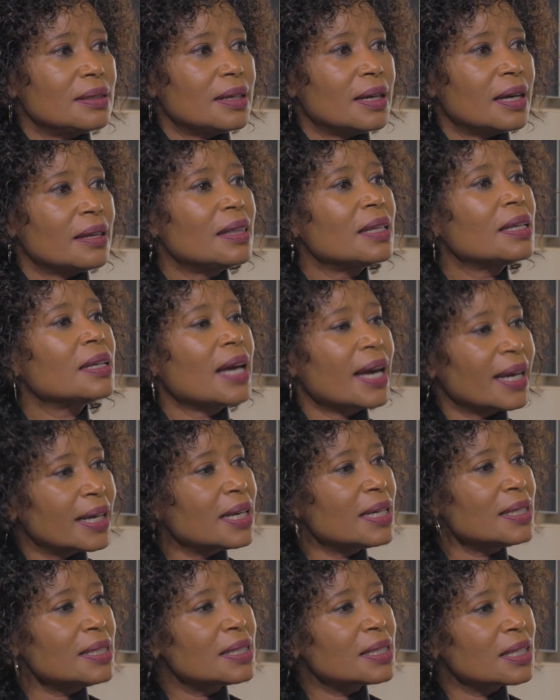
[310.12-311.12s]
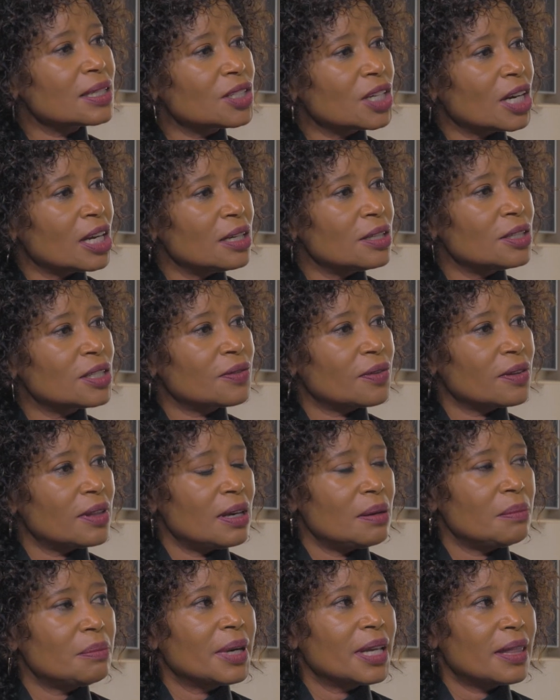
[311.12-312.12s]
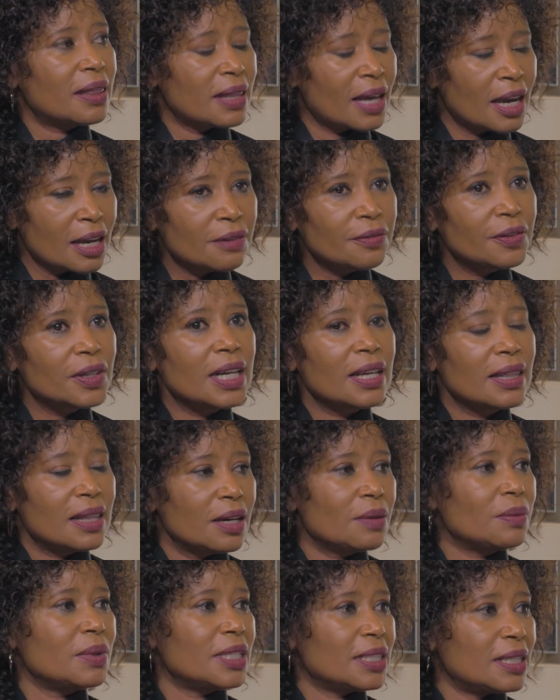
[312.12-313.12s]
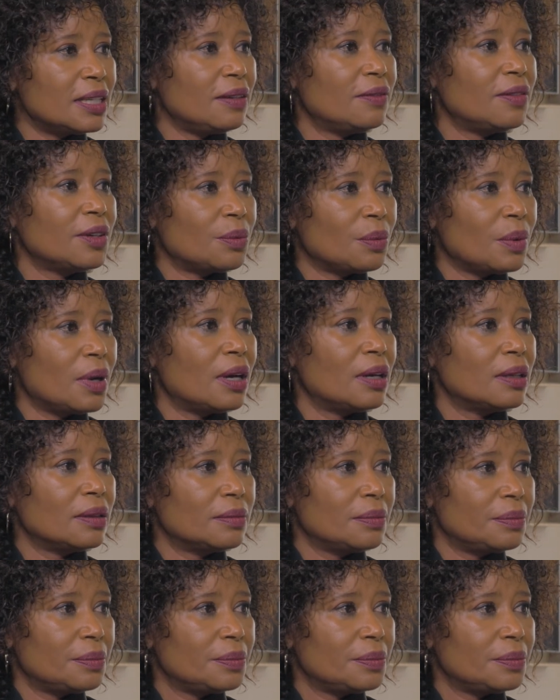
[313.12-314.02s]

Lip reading: I guess it's a challenge for them, but thankfully they receive it well.